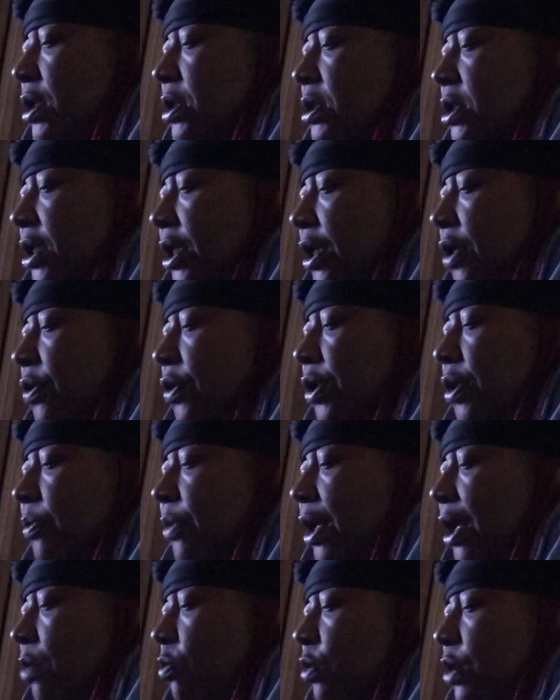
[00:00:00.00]
Tell him
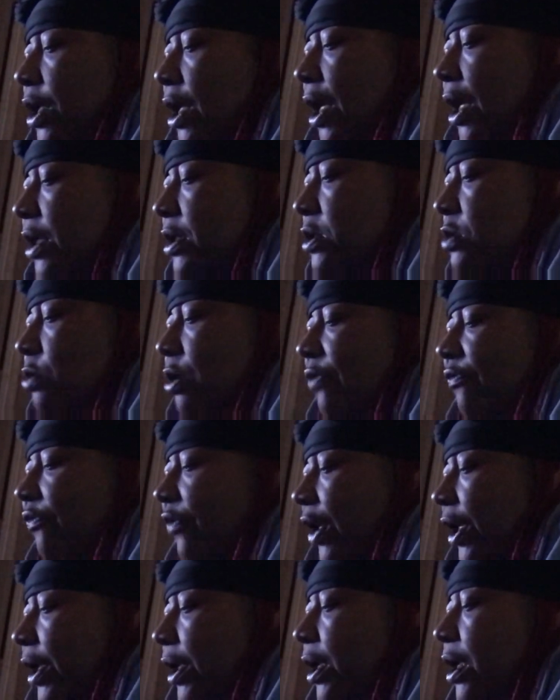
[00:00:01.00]
how we got into a
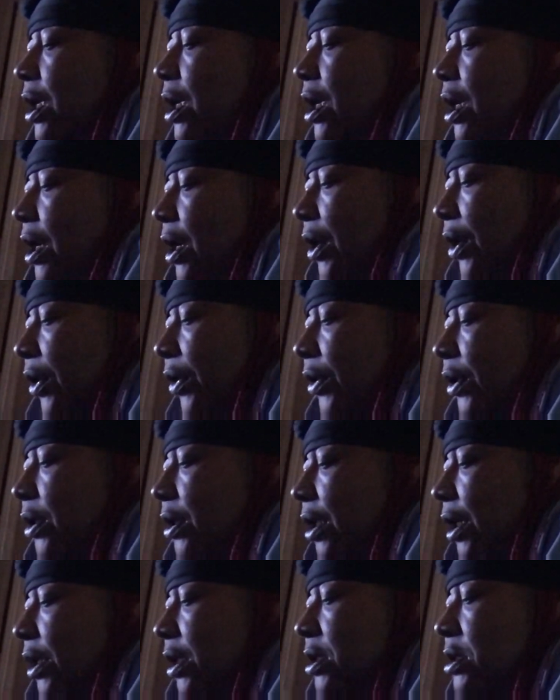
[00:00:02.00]
fight and
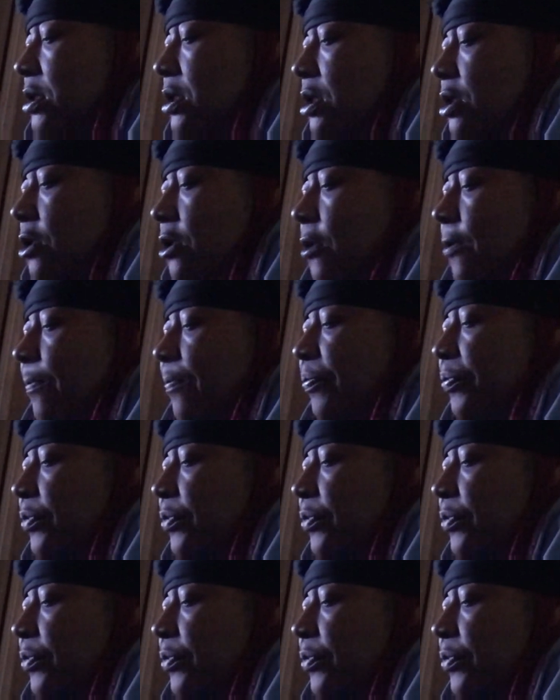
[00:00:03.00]
everything is good.